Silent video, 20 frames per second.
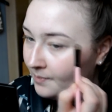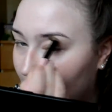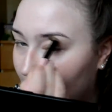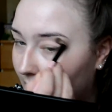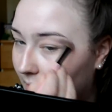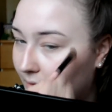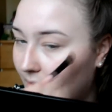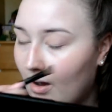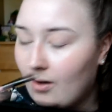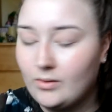
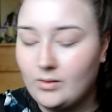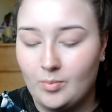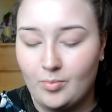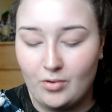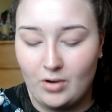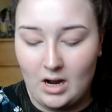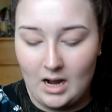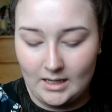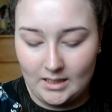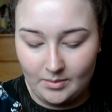If I was a
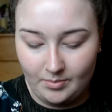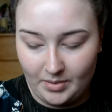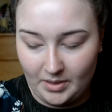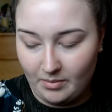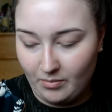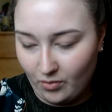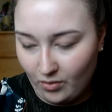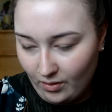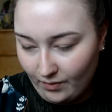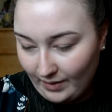bride, I'd be
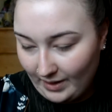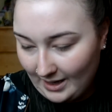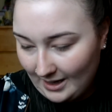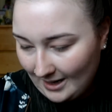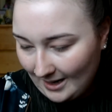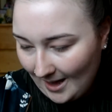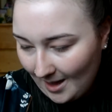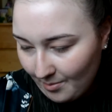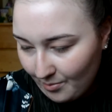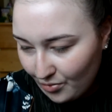more of a
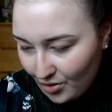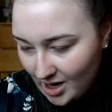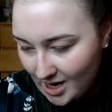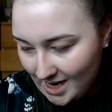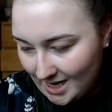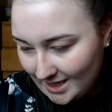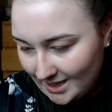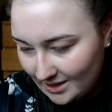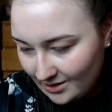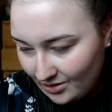glam
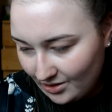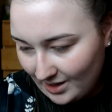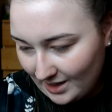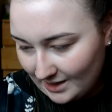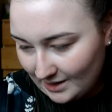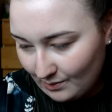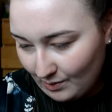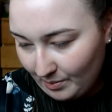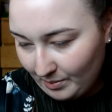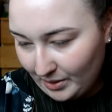bride, so
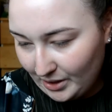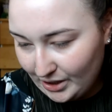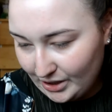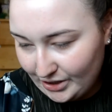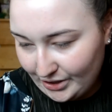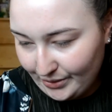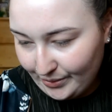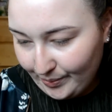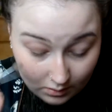that's what I'm going to do.